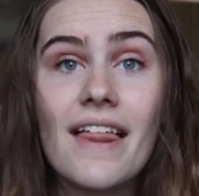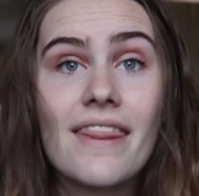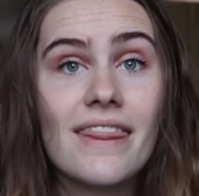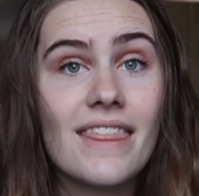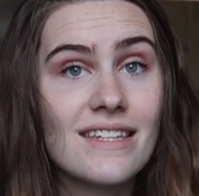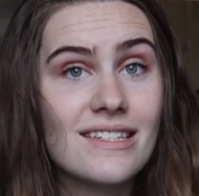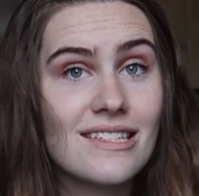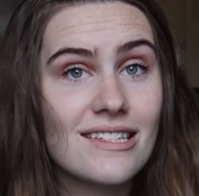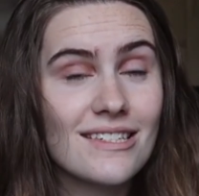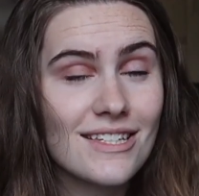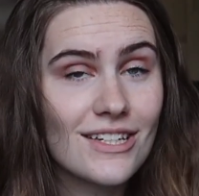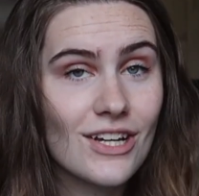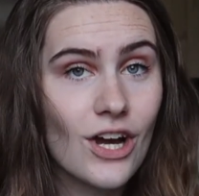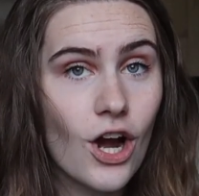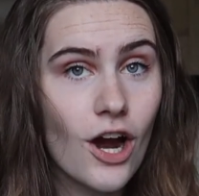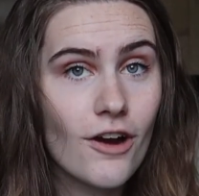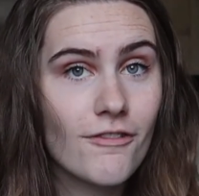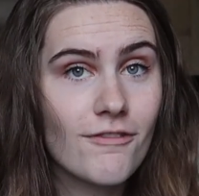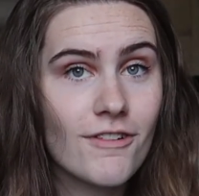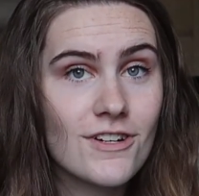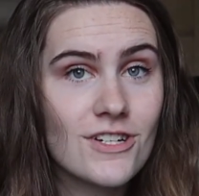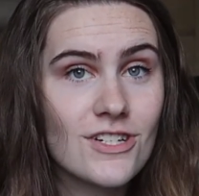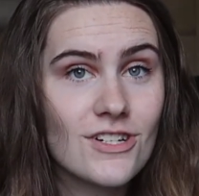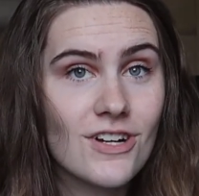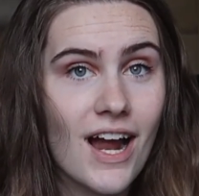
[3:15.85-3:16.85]
This is the car
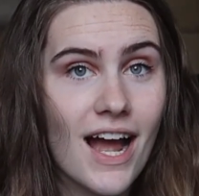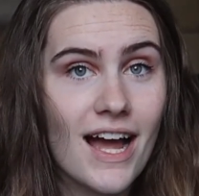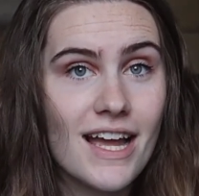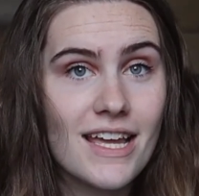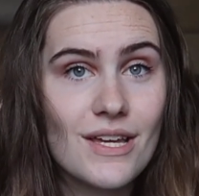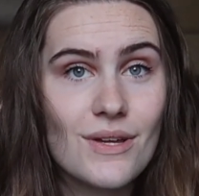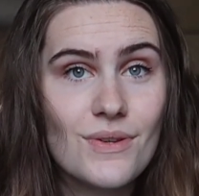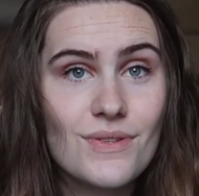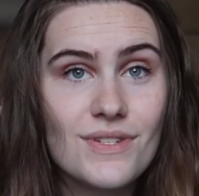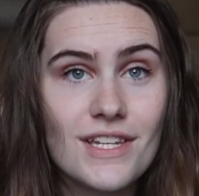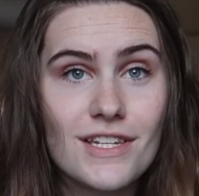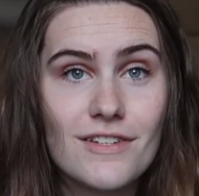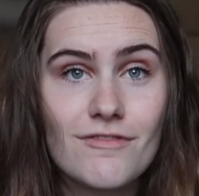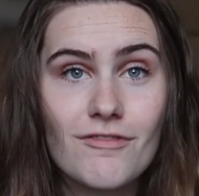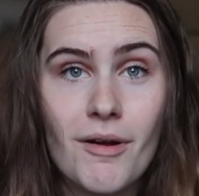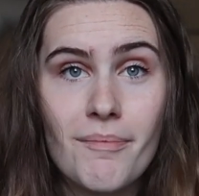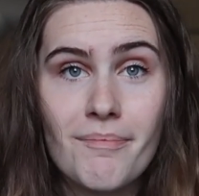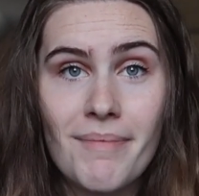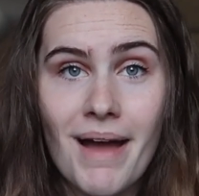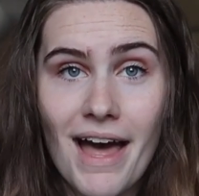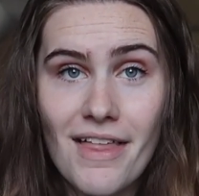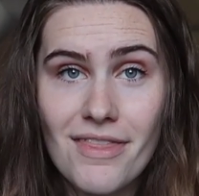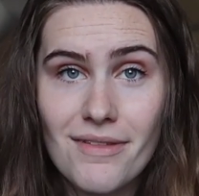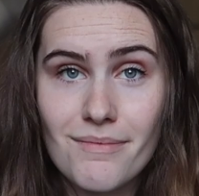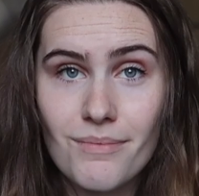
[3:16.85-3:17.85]
freshener I use. It's from
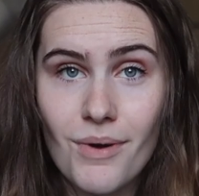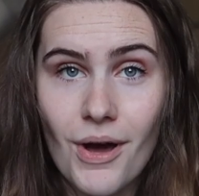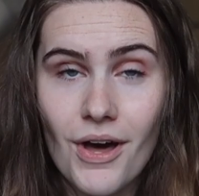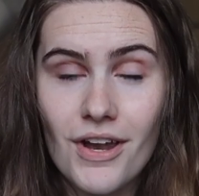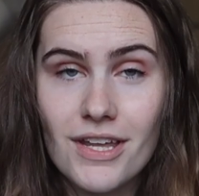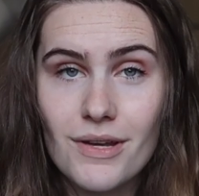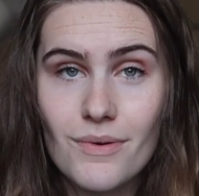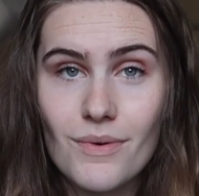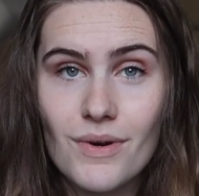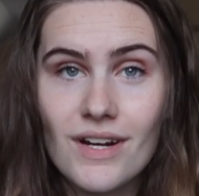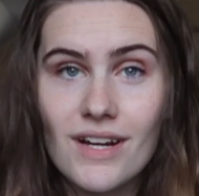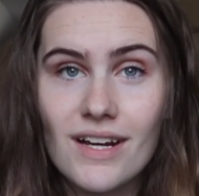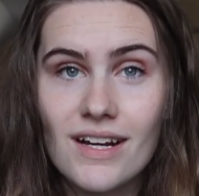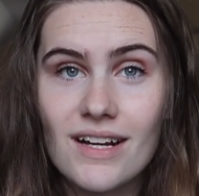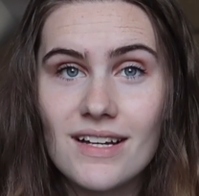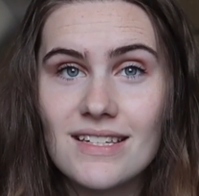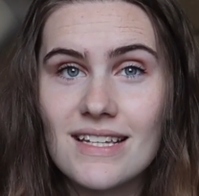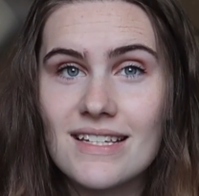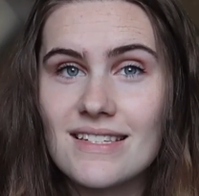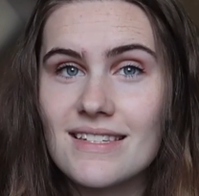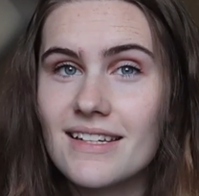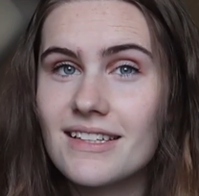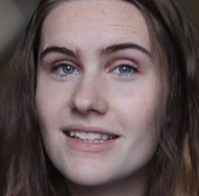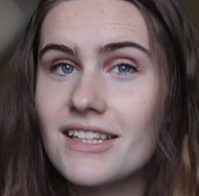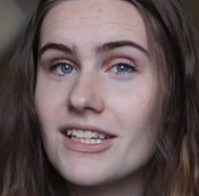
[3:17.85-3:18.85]
Bath and Body Works.
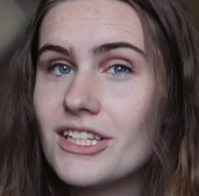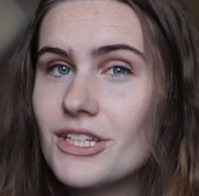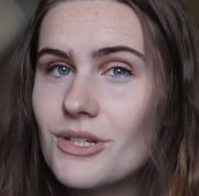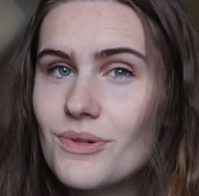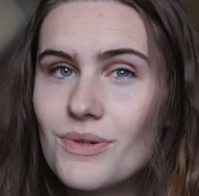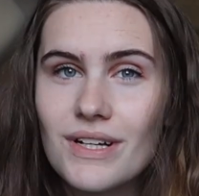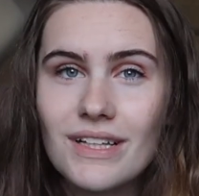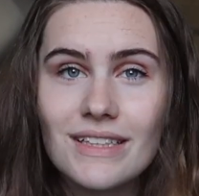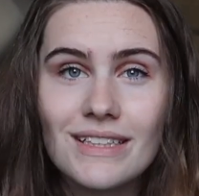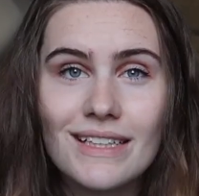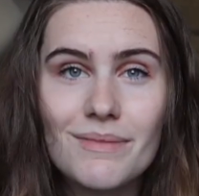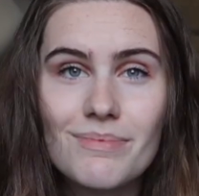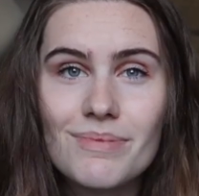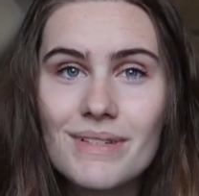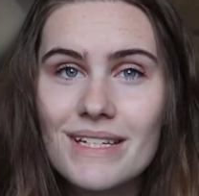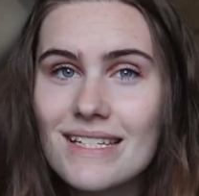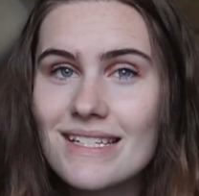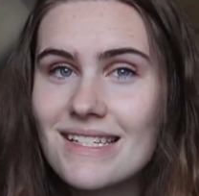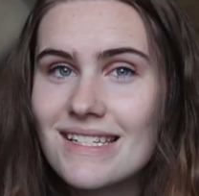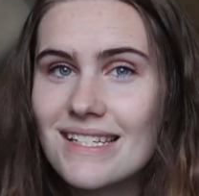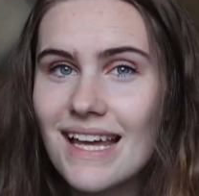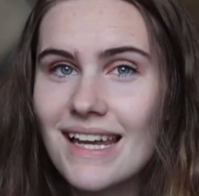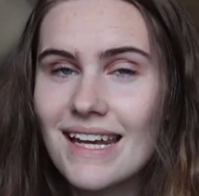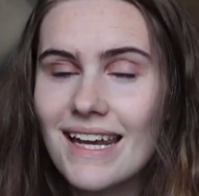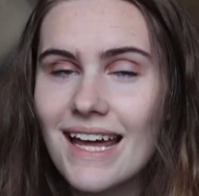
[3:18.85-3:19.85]
It's like the eucalyptus
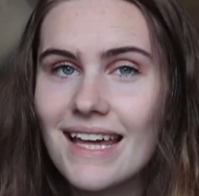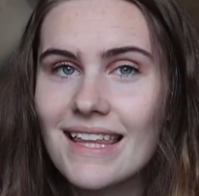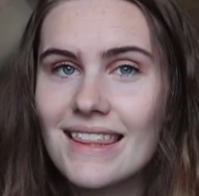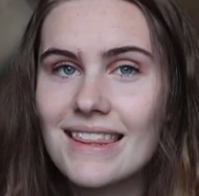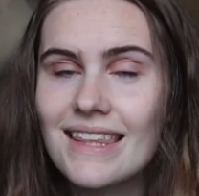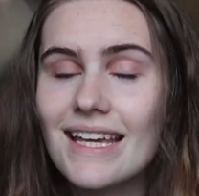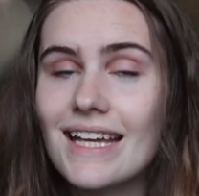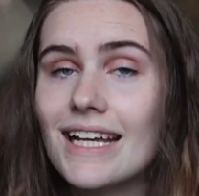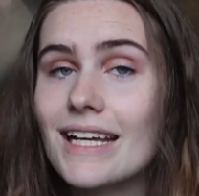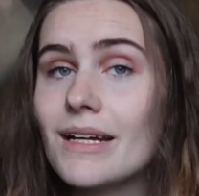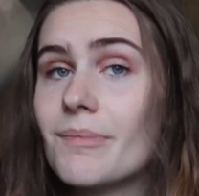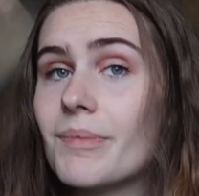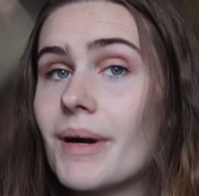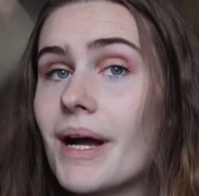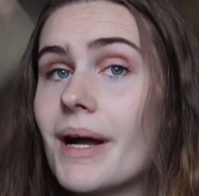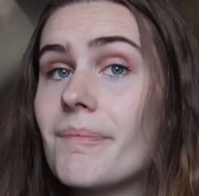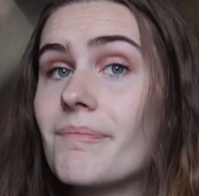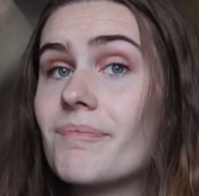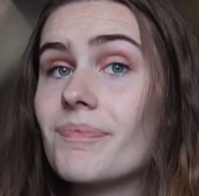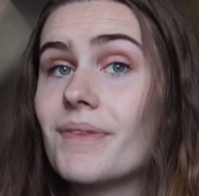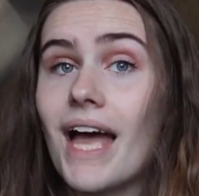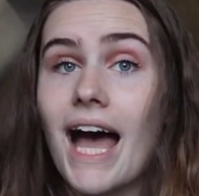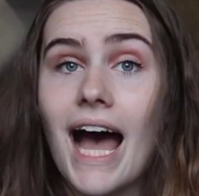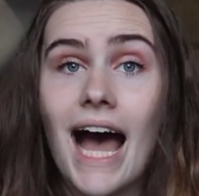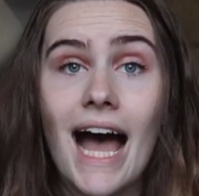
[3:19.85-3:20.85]
scent, I think,
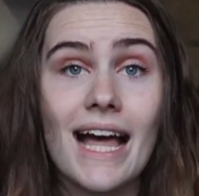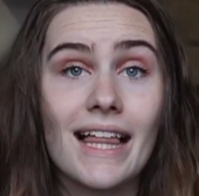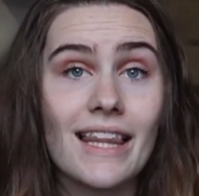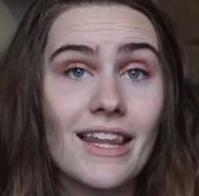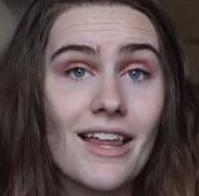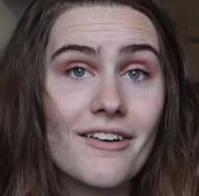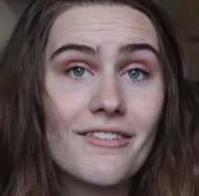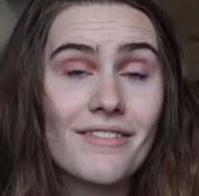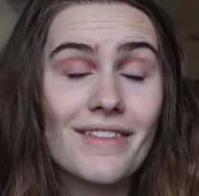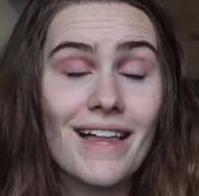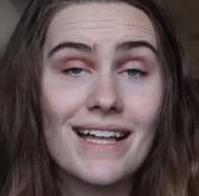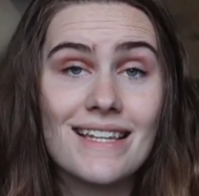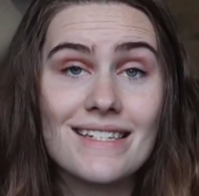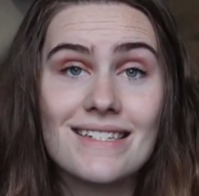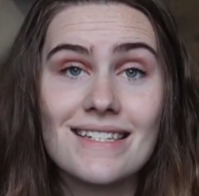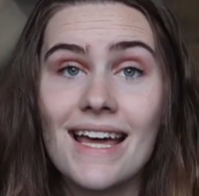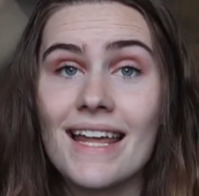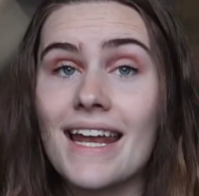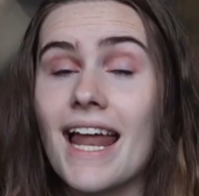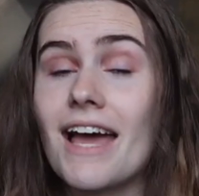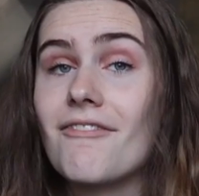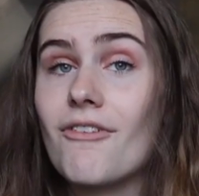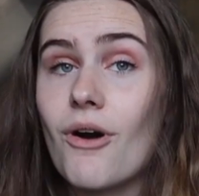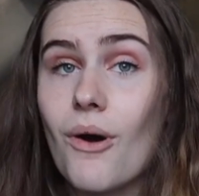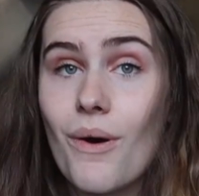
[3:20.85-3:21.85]
but I love that
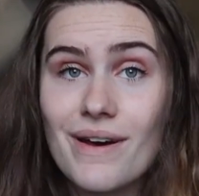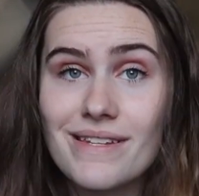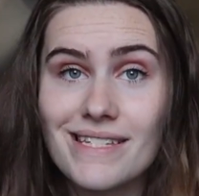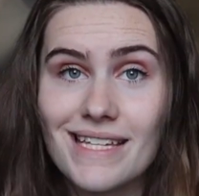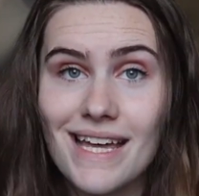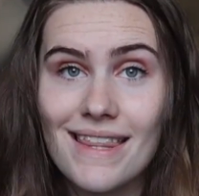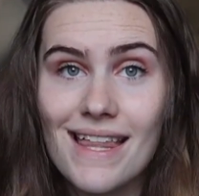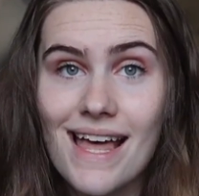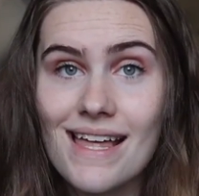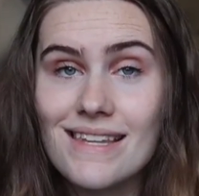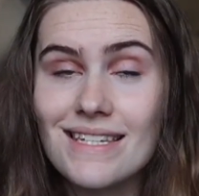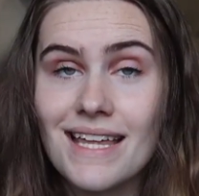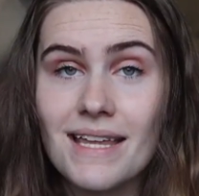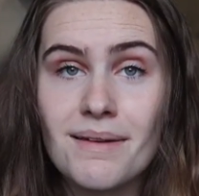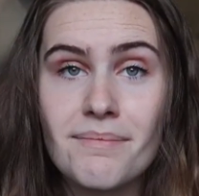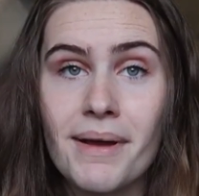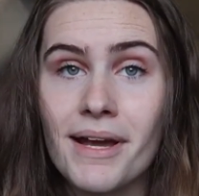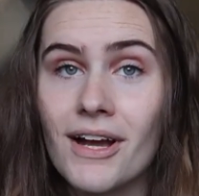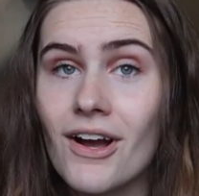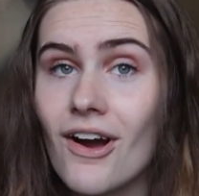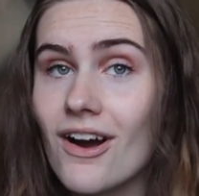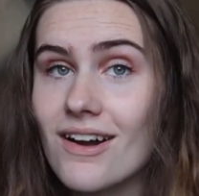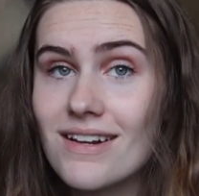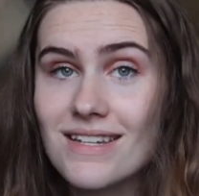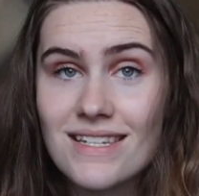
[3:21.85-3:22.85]
scent. I've always had that scent in
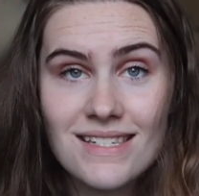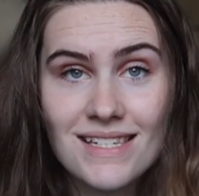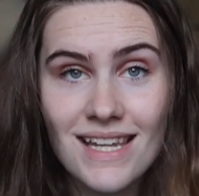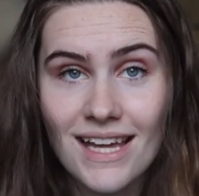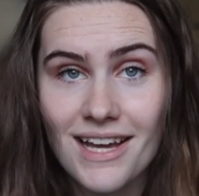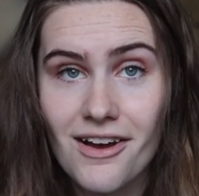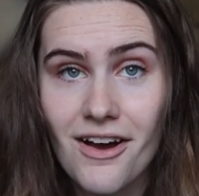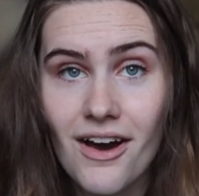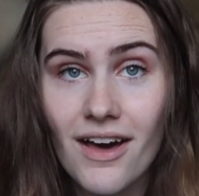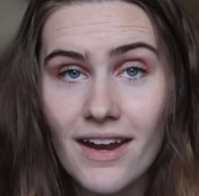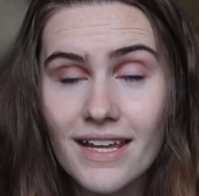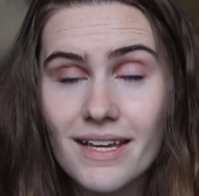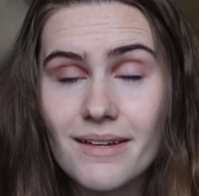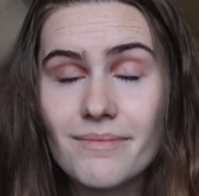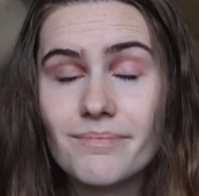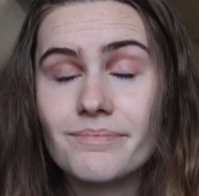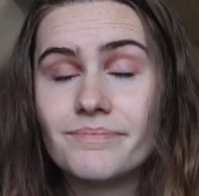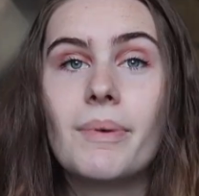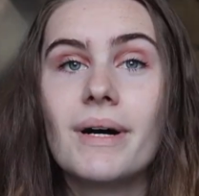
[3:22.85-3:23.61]
my car since I got it.